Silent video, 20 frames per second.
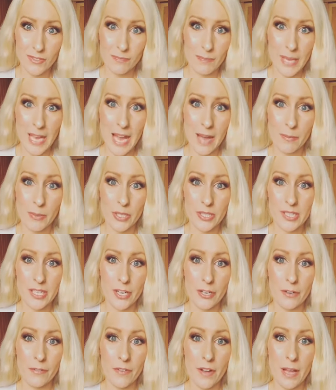be able to
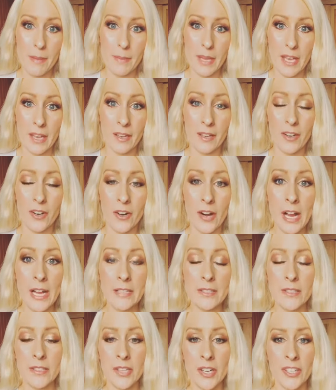terrify me. All
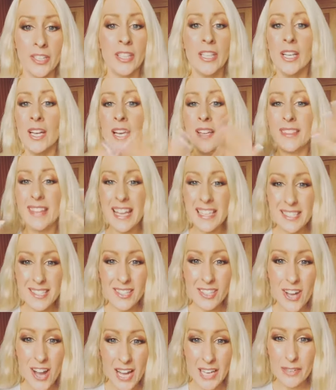right. So that's
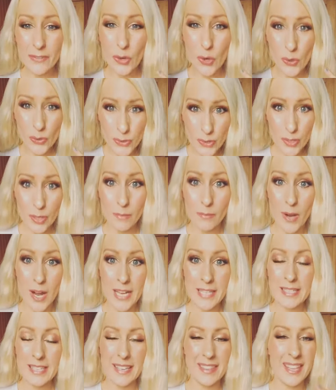the kind of also
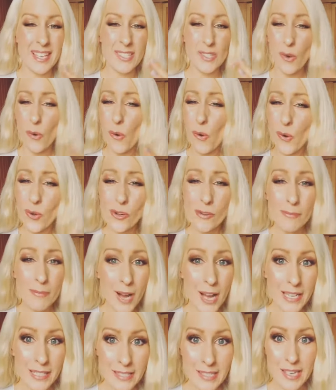mindset. These are all
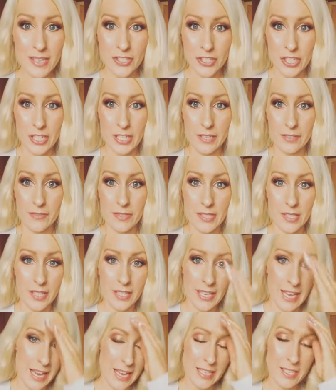mindset shifts,
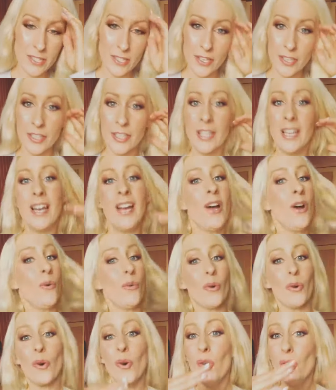okay? So
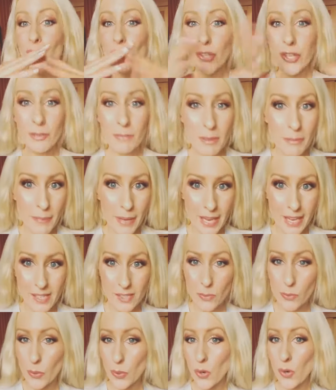we're all human
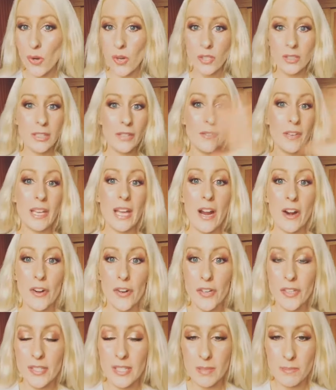beings. We're all living
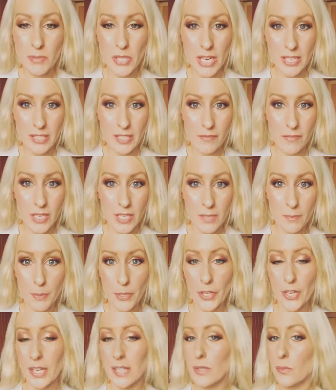our own subjective
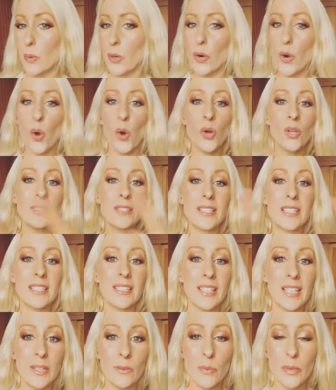experience. We're all
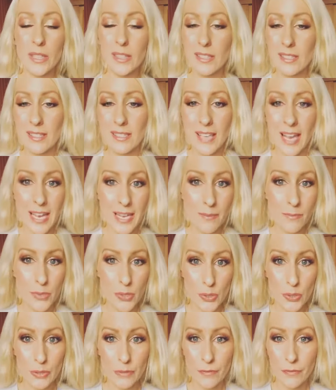dealing with the same
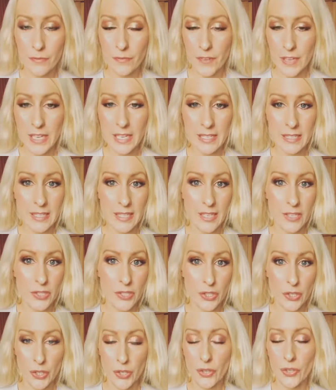sort of fears,
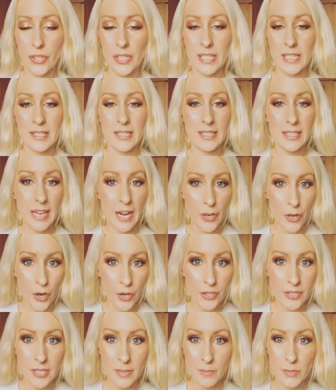insecurities in our
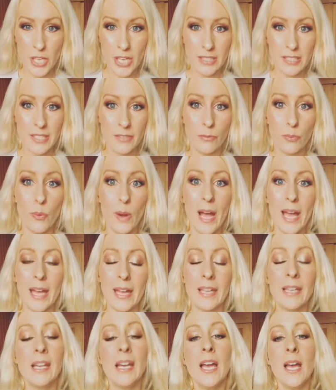own subjective way.